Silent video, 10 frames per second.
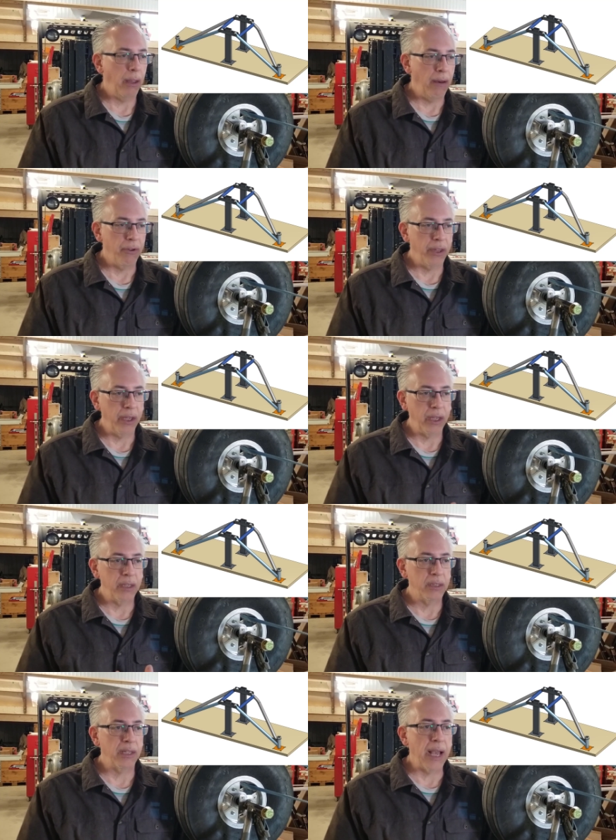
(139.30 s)
everything
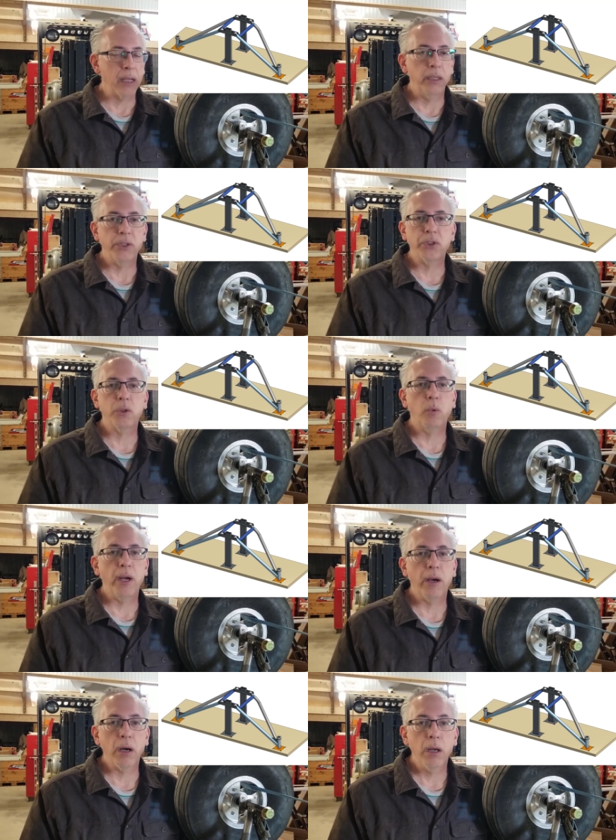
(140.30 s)
exactly
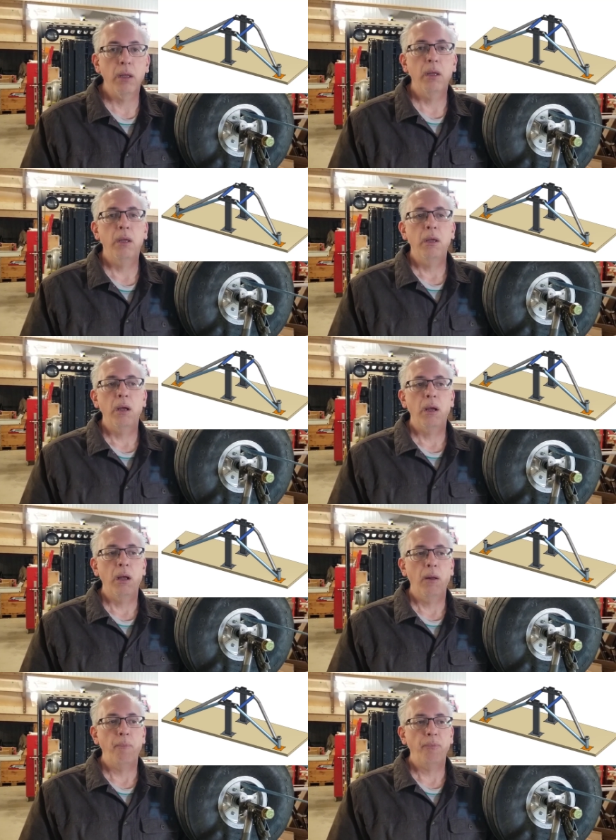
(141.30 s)
square.
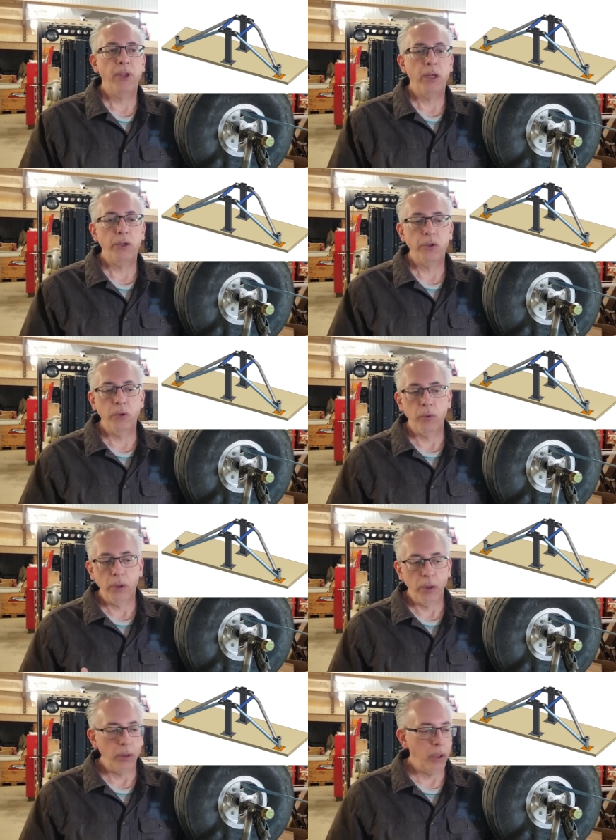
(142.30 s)
And you don't,
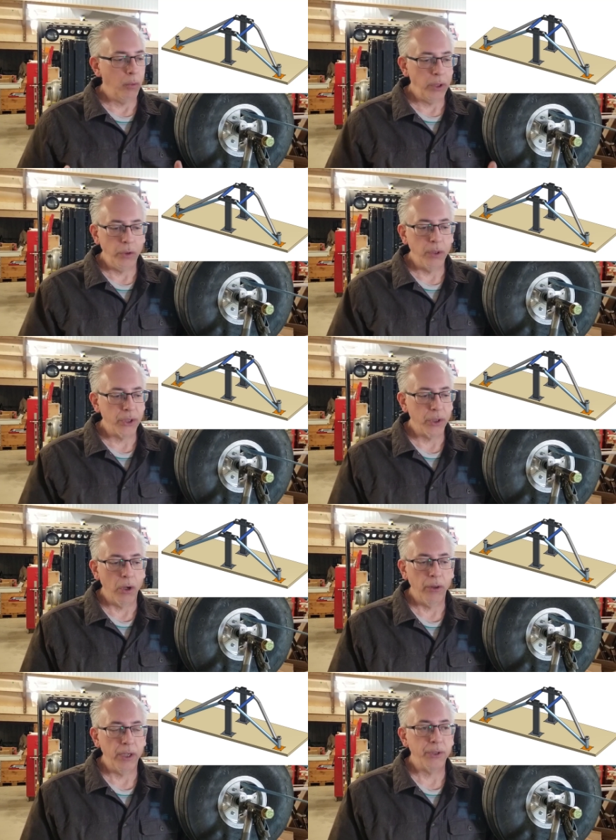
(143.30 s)
when you
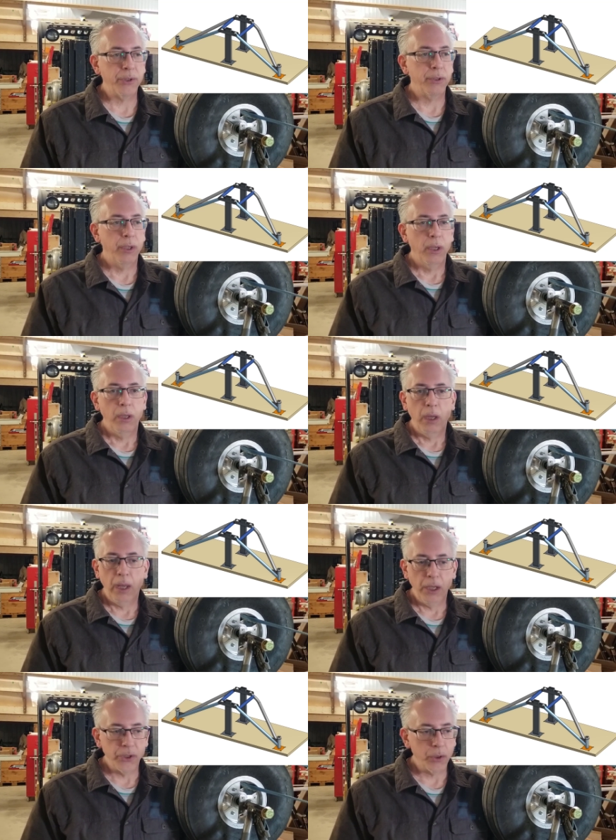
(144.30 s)
install this
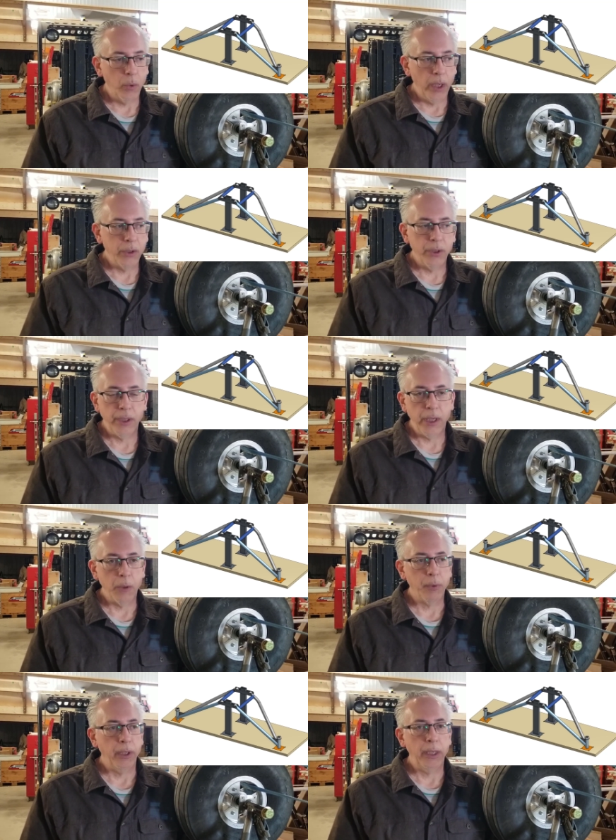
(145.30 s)
and it's square to the
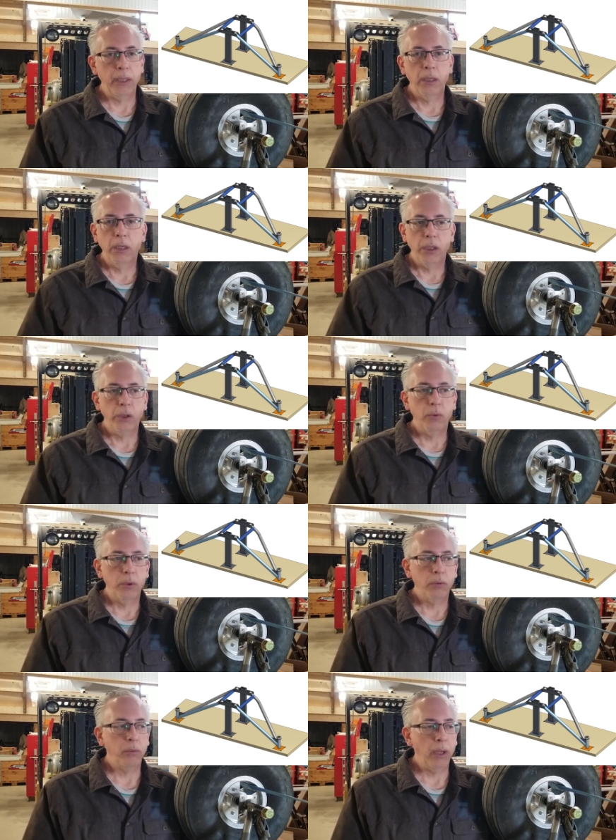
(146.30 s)
airplane, you
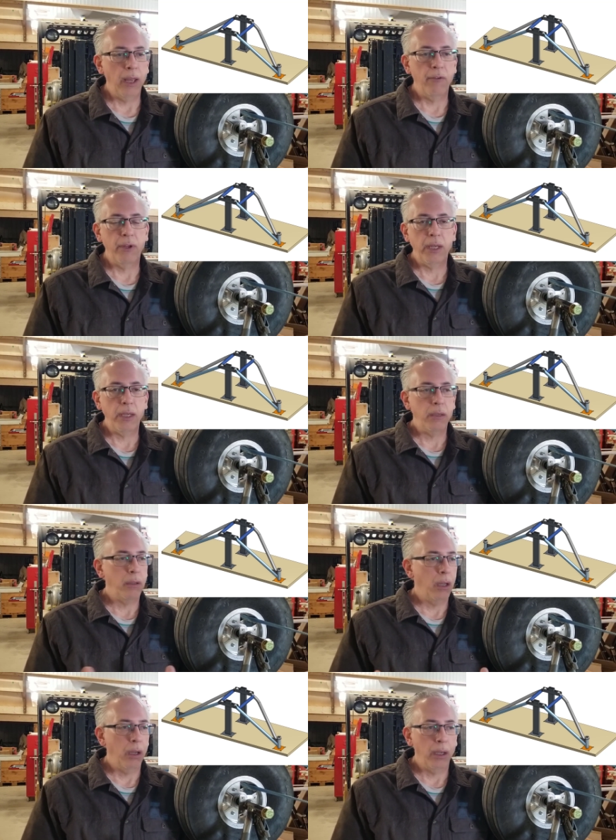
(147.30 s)
won't have any
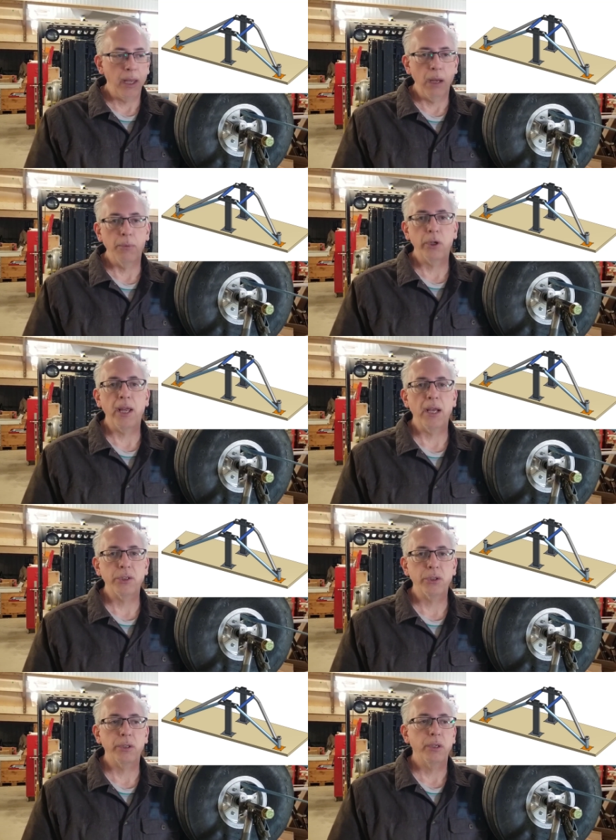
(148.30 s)
camber
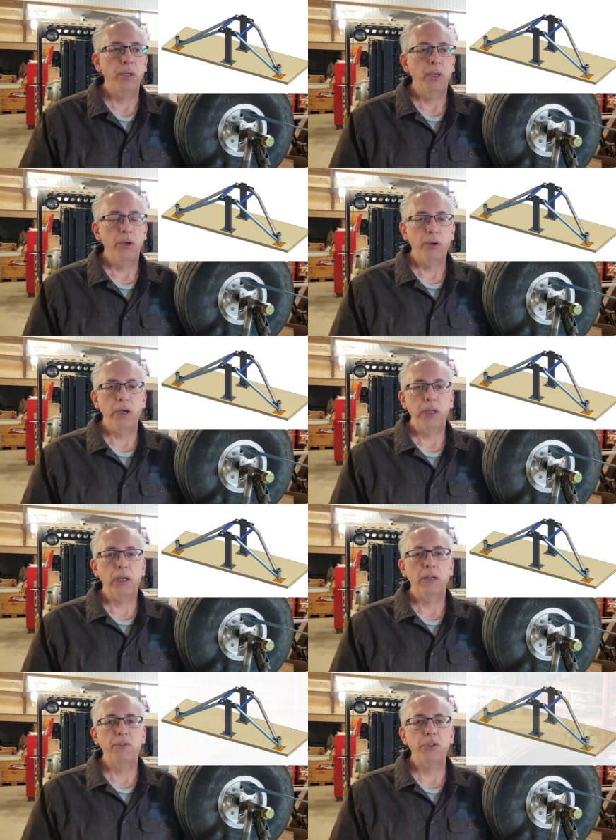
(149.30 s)
casture or any
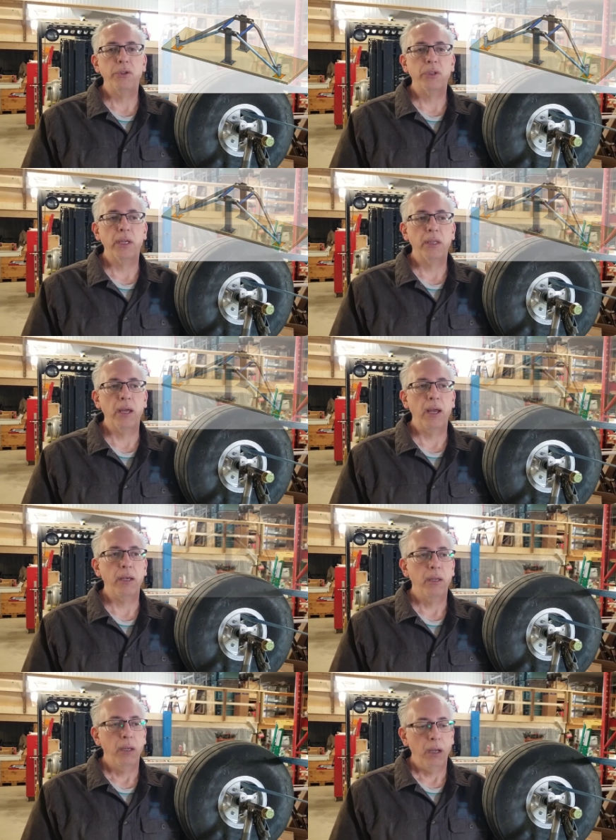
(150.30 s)
kind of issues like
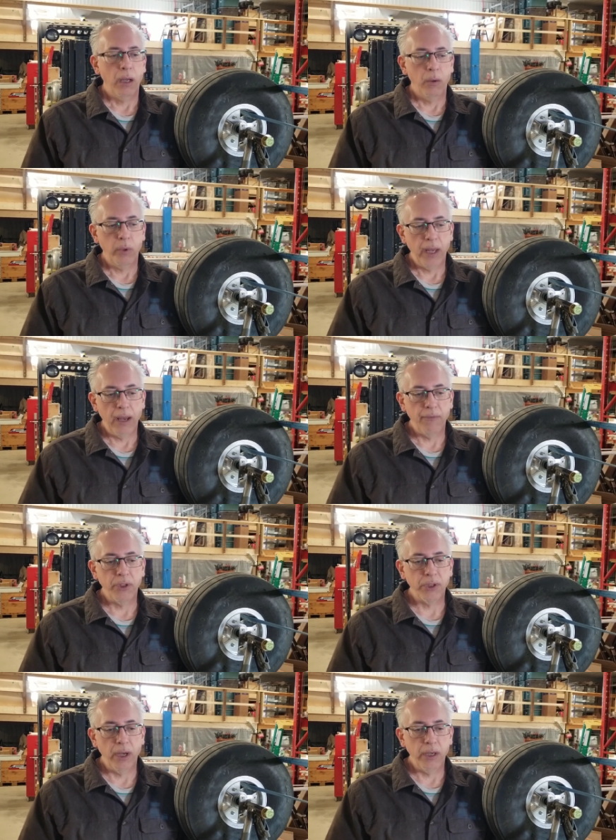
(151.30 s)
that. We have
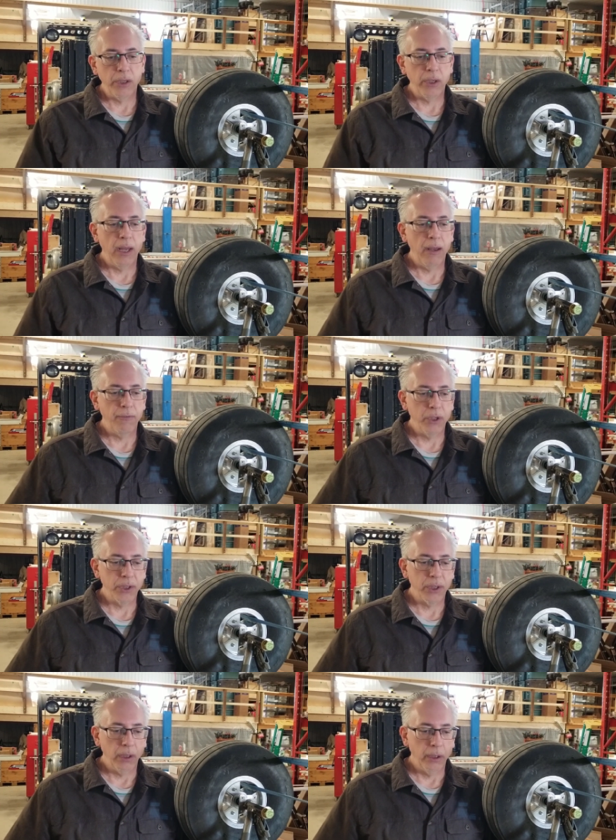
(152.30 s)
designed it to have
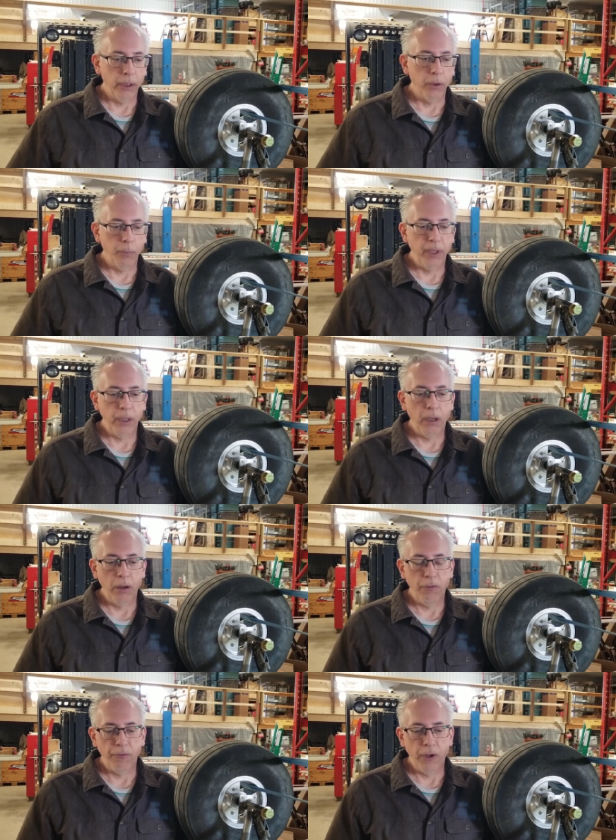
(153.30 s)
just a little bit
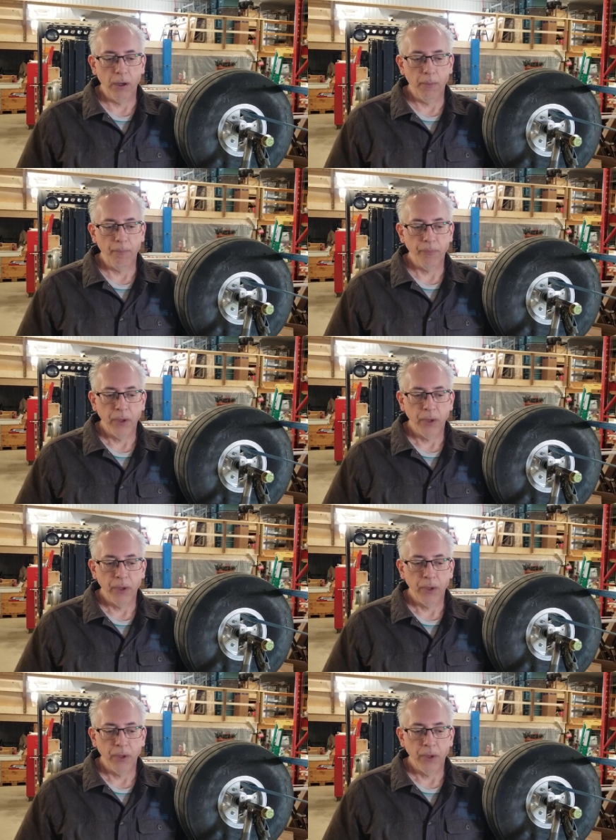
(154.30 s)
of